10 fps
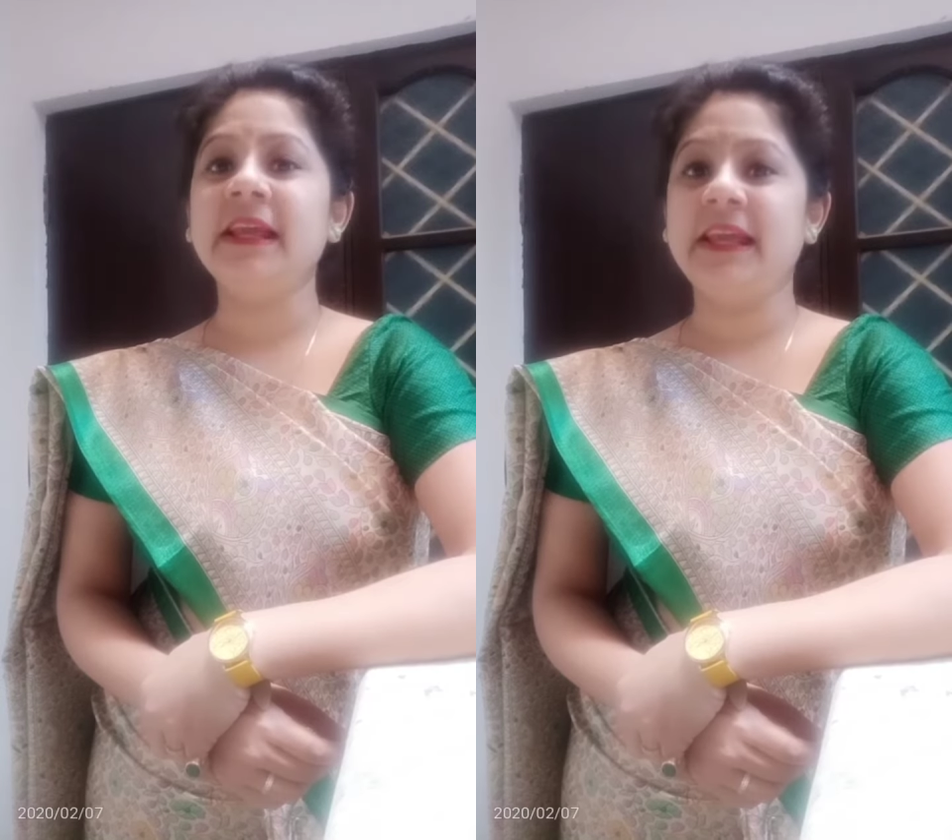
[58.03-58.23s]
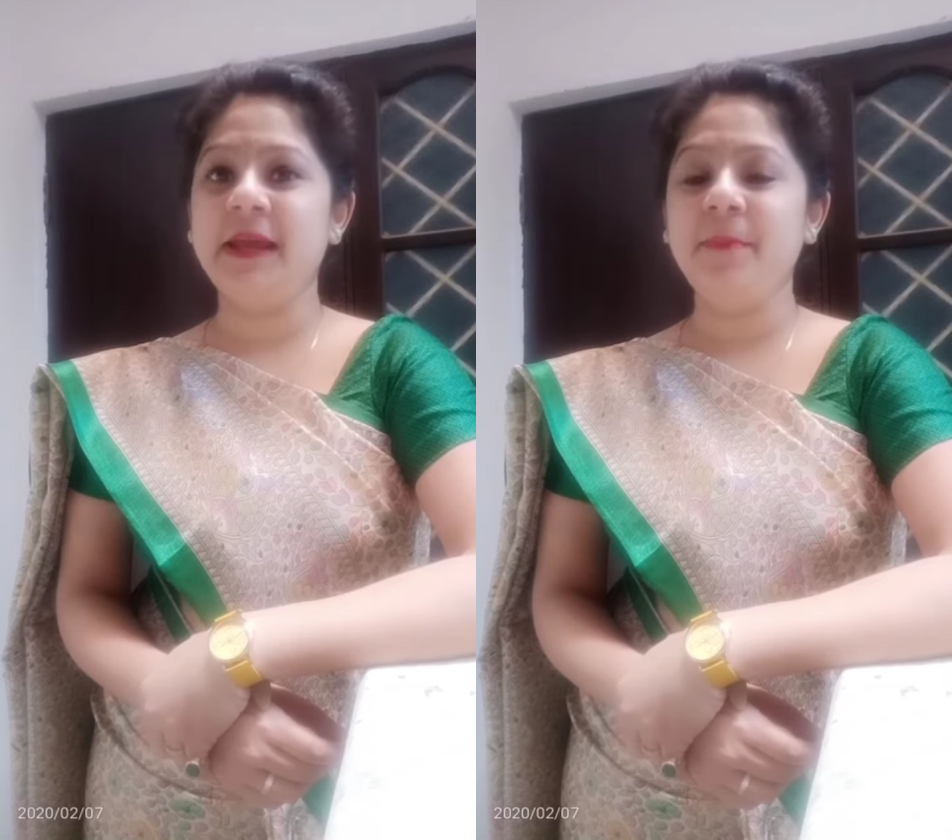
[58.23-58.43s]

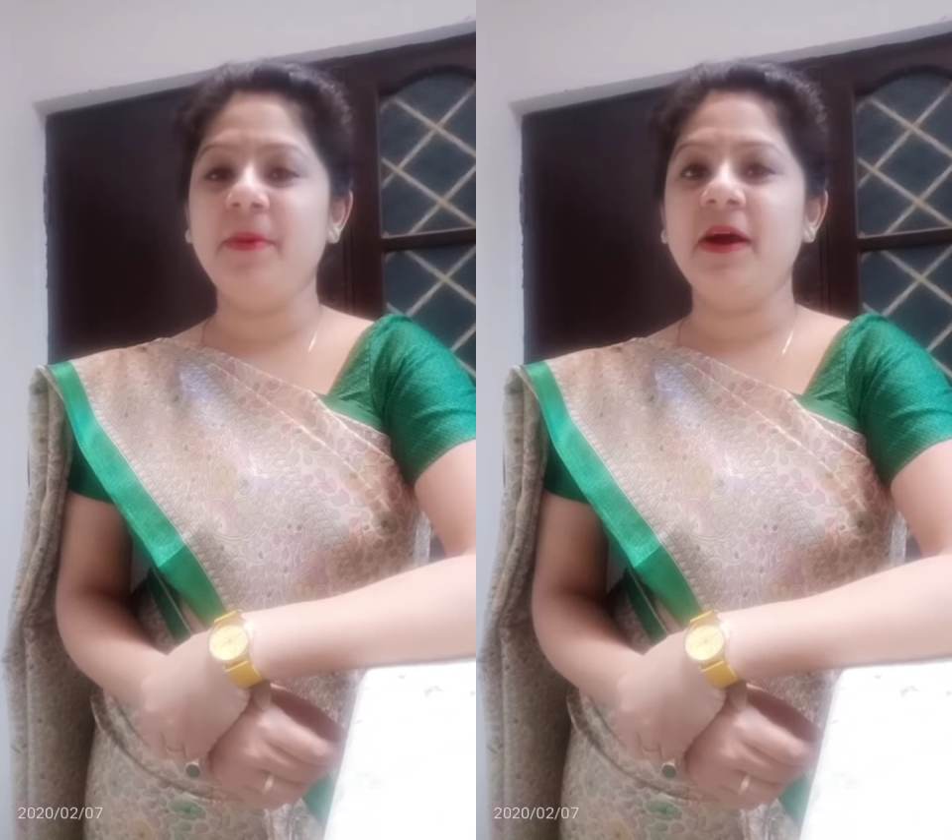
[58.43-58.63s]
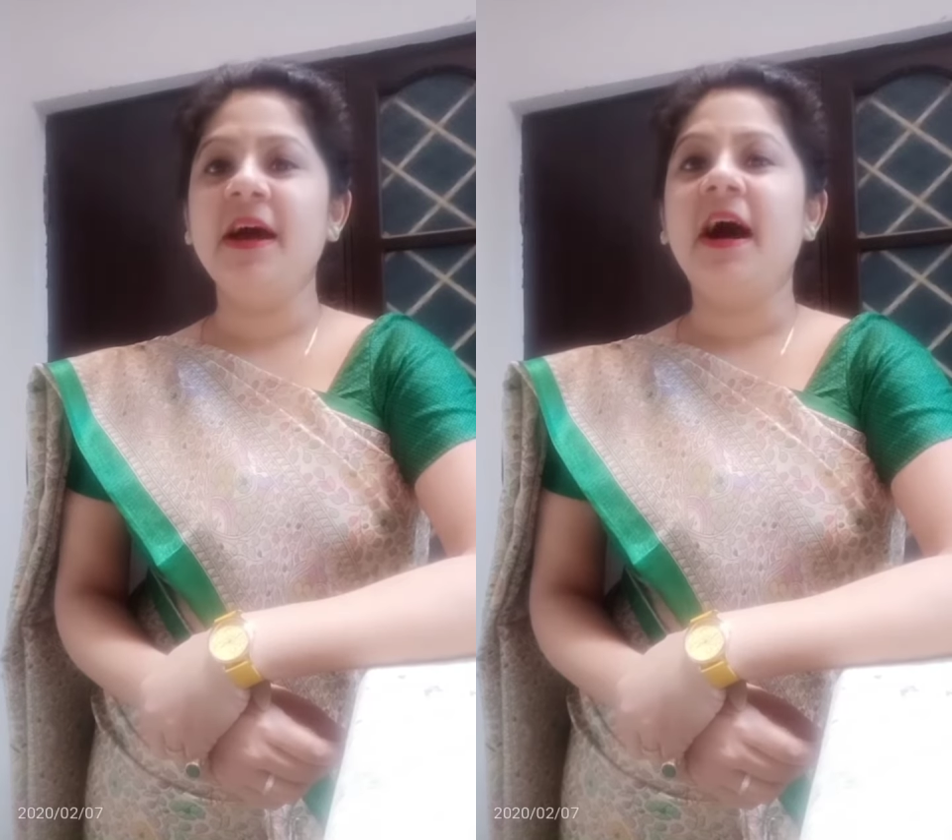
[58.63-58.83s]

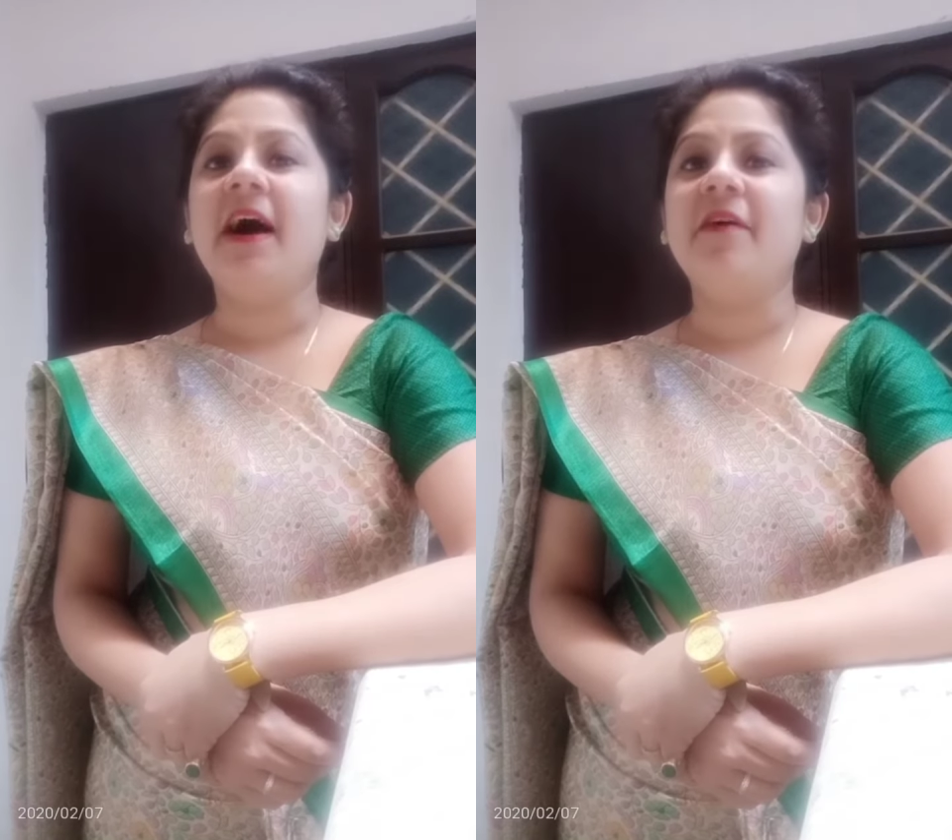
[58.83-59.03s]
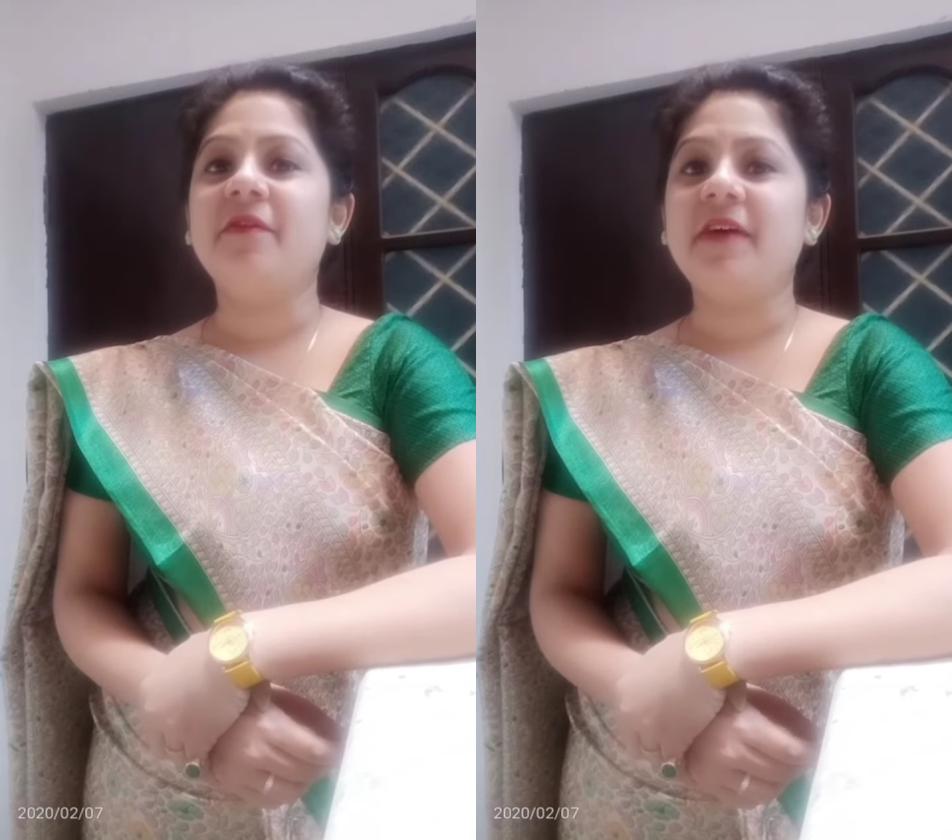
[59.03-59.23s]
Keep
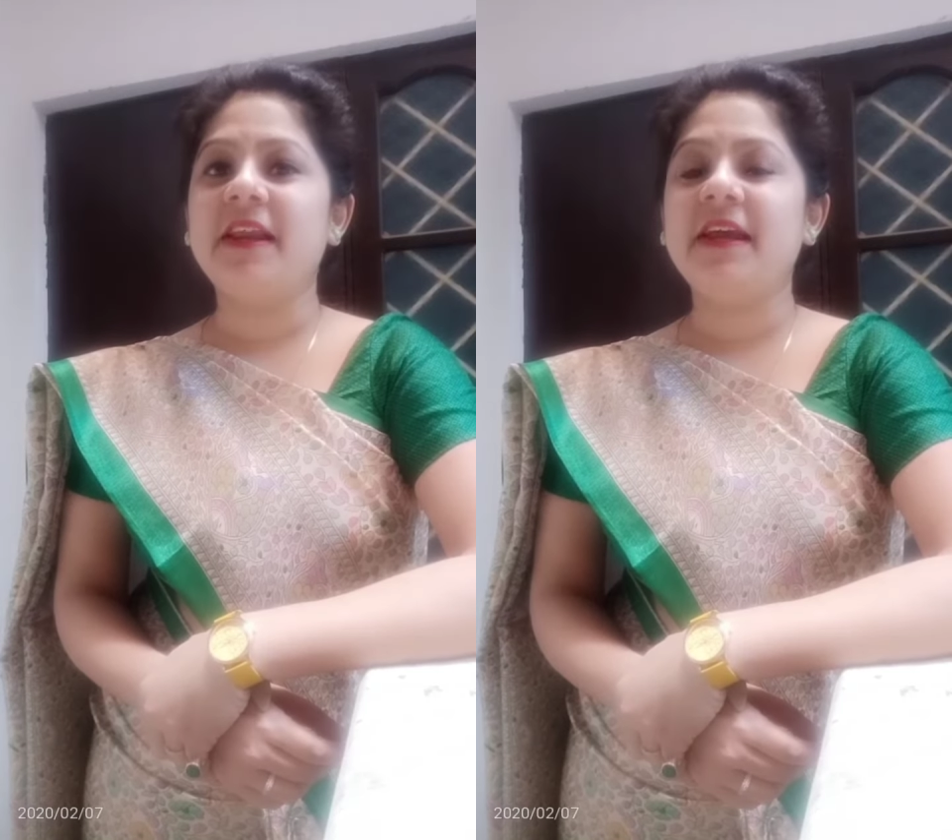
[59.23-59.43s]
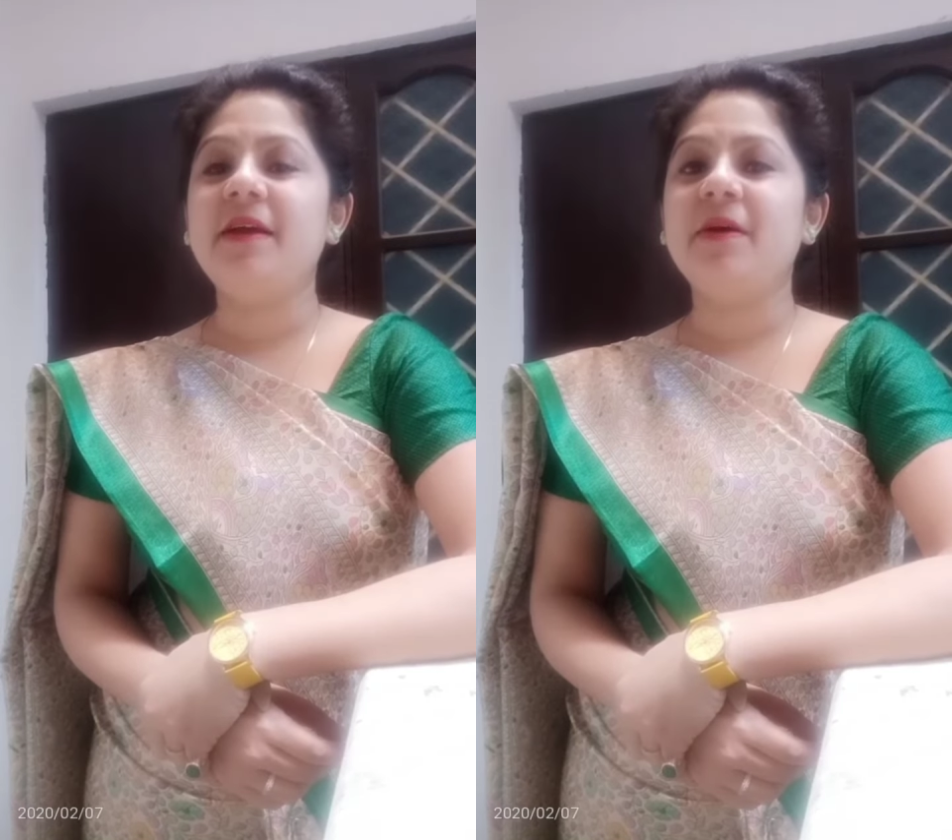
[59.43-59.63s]
a
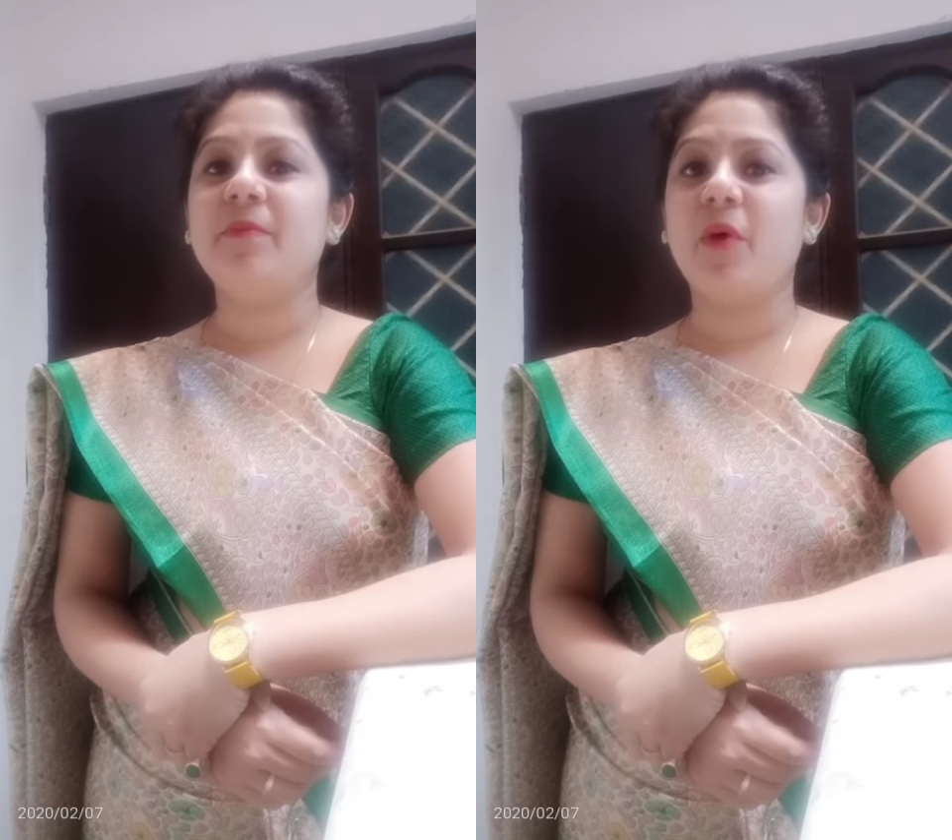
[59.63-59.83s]
very